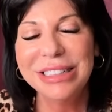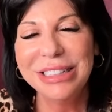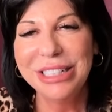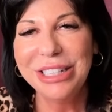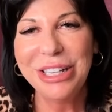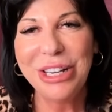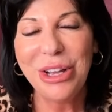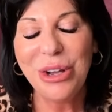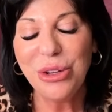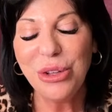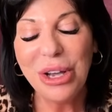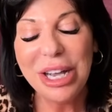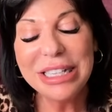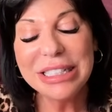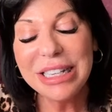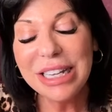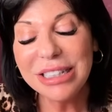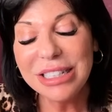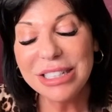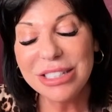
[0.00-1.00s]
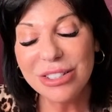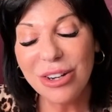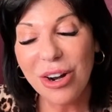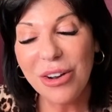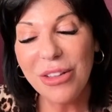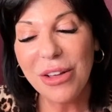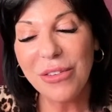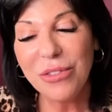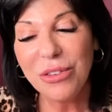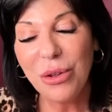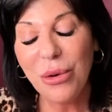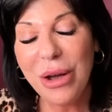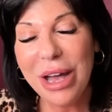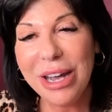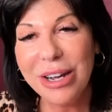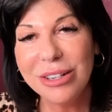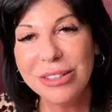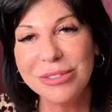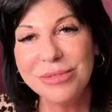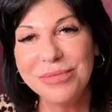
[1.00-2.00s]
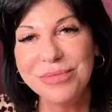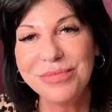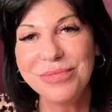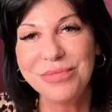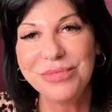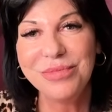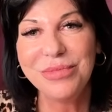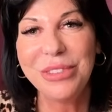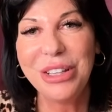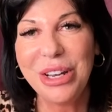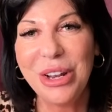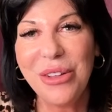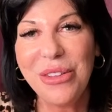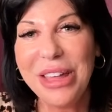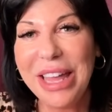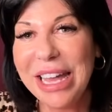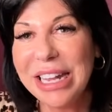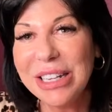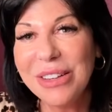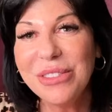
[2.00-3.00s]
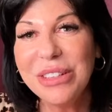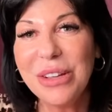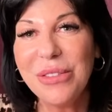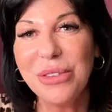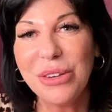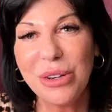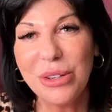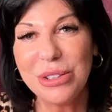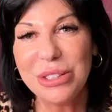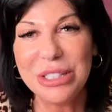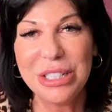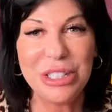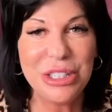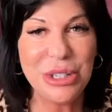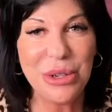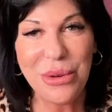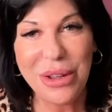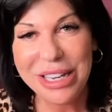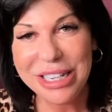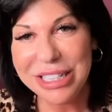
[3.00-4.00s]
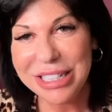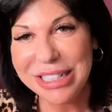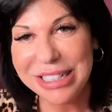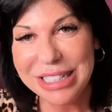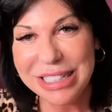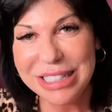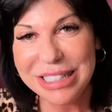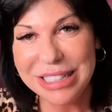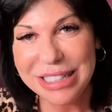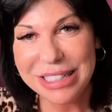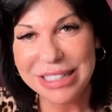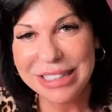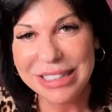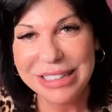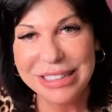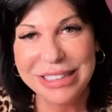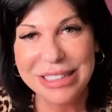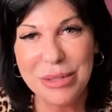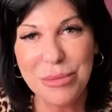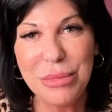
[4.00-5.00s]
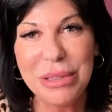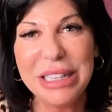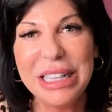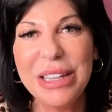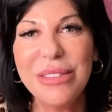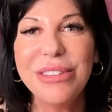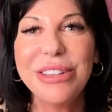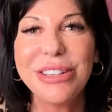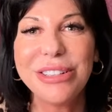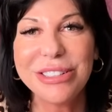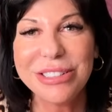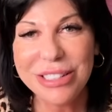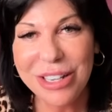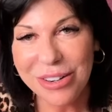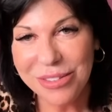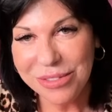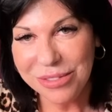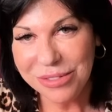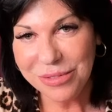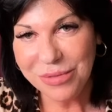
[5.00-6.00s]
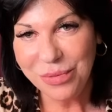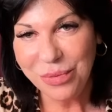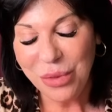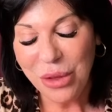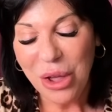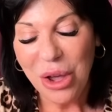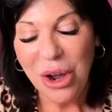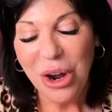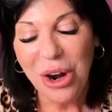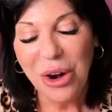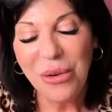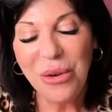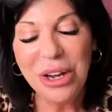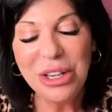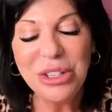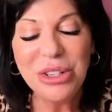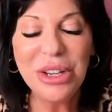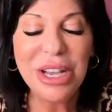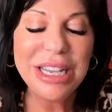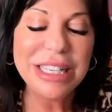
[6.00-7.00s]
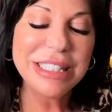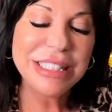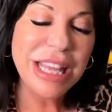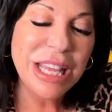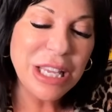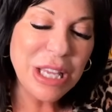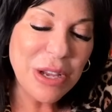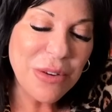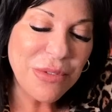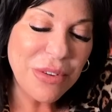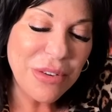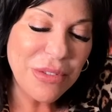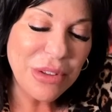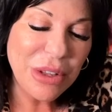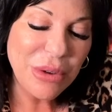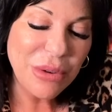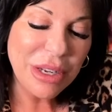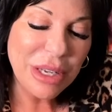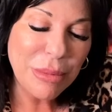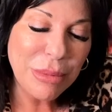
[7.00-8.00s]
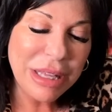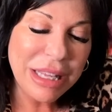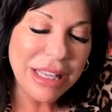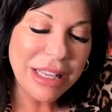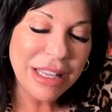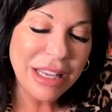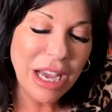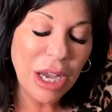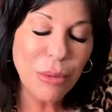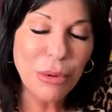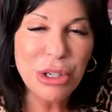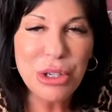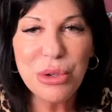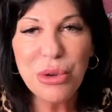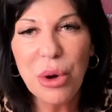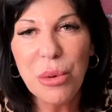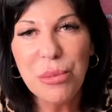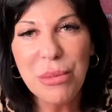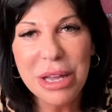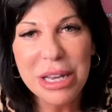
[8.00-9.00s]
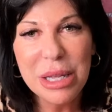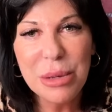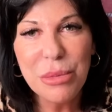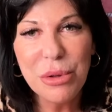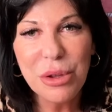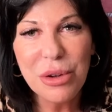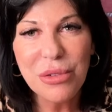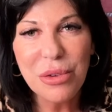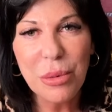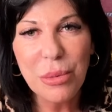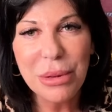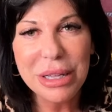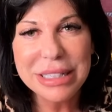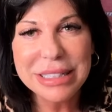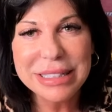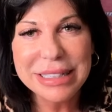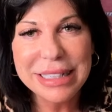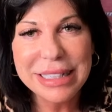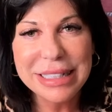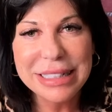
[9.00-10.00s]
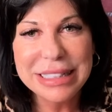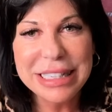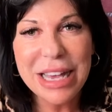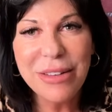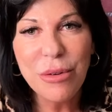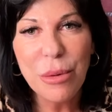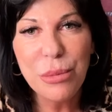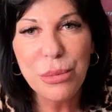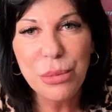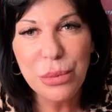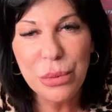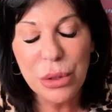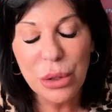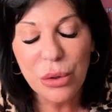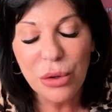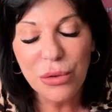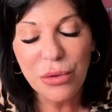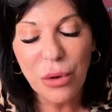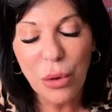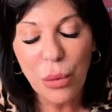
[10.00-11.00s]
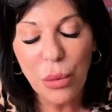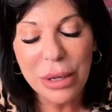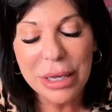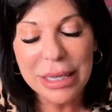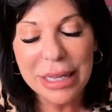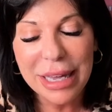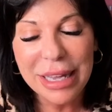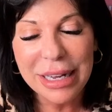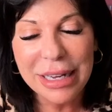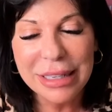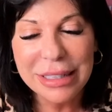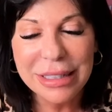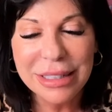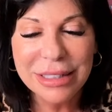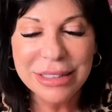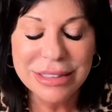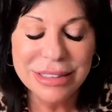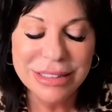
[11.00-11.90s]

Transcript: You know, you guys got the star that flew out, you know, the end of difficult situations. Believe in yourself. All right, you guys, thank you for viewing me. I wish you all many beautiful blessings. Have a beautiful weekend.